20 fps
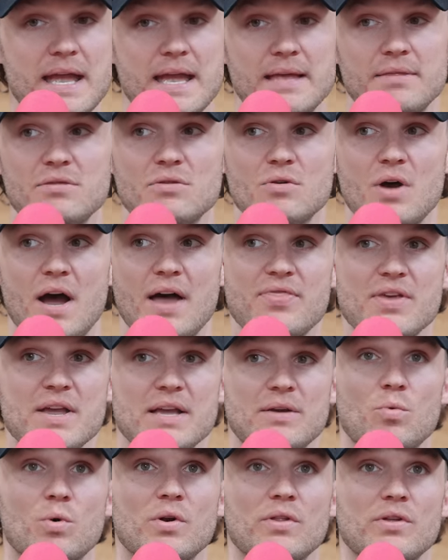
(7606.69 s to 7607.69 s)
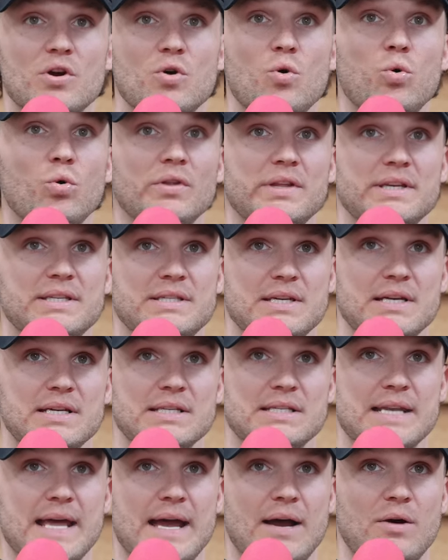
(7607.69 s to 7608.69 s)
And I think one of the coolest
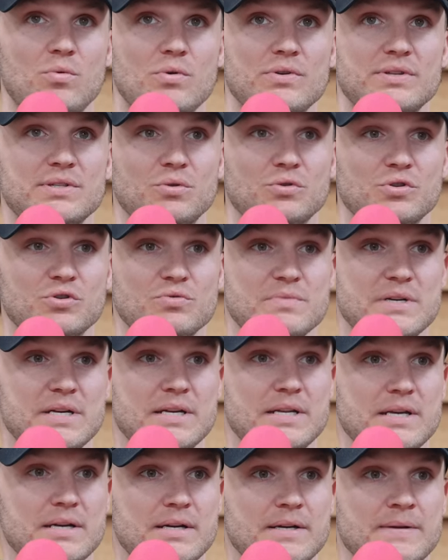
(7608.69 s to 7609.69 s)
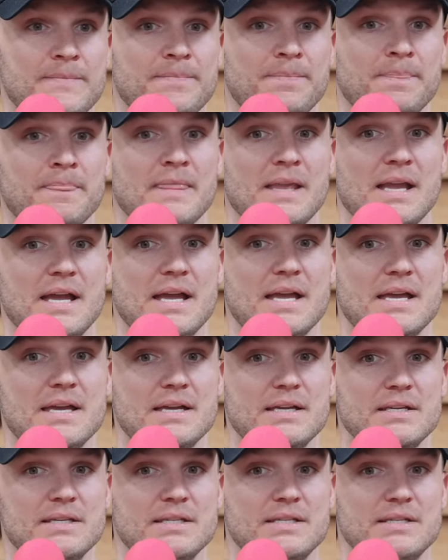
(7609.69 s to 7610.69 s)
things now with social media
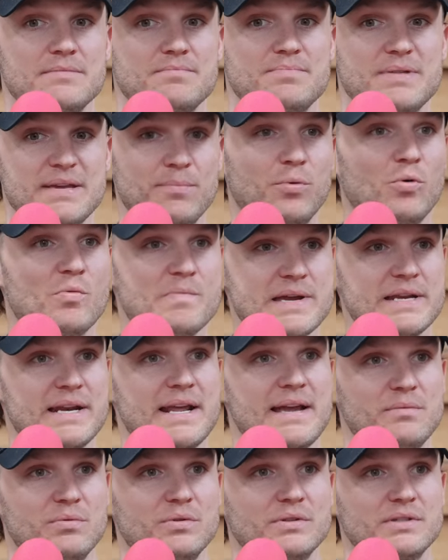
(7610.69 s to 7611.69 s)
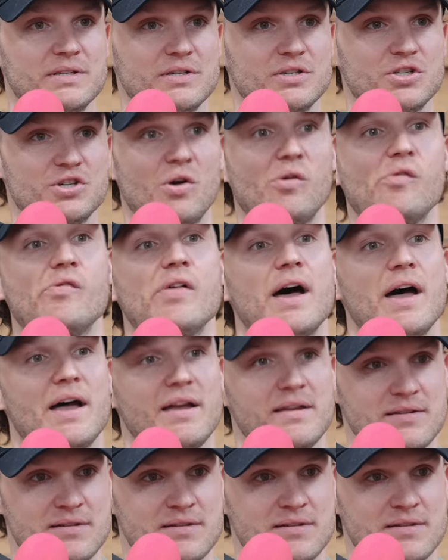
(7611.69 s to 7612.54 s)
is people being able to show that.